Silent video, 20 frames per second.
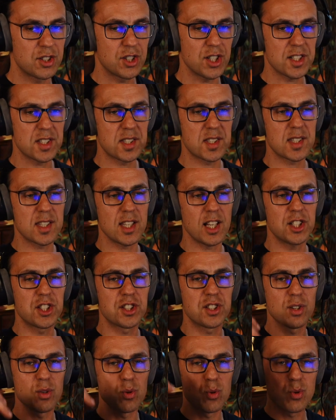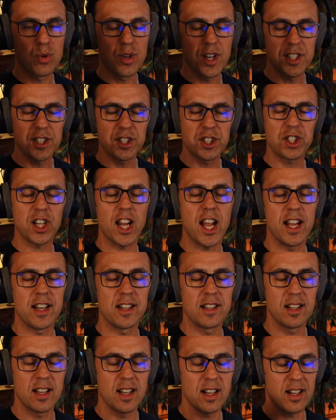just such a rich
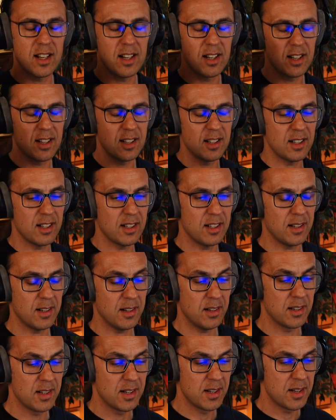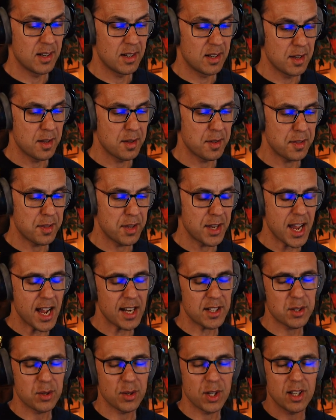and
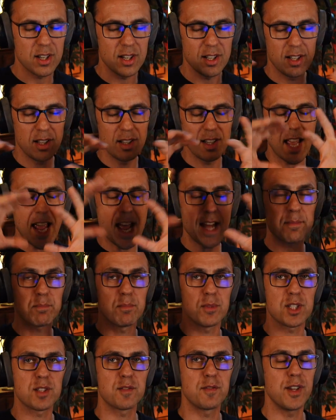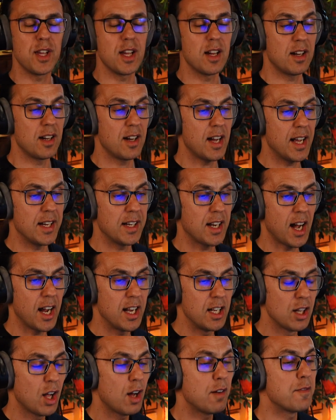theatrical atmosphere, and I
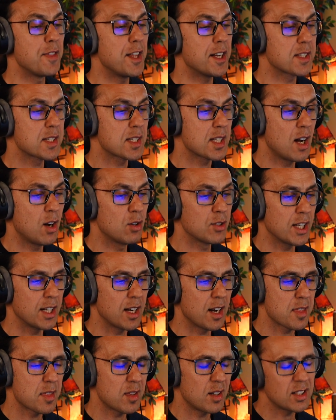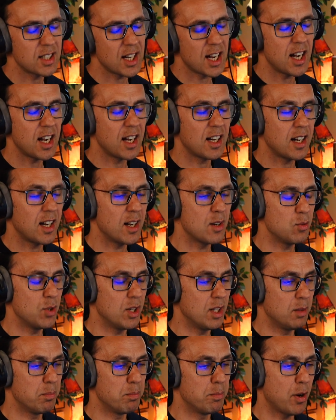love that sound, and I thought, I
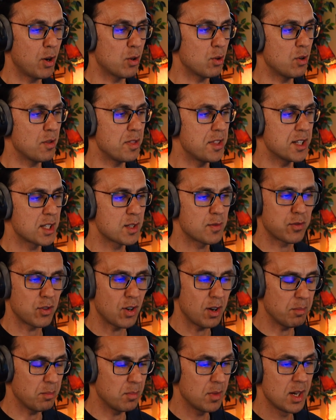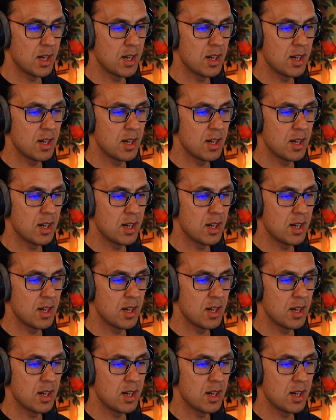will borrow this from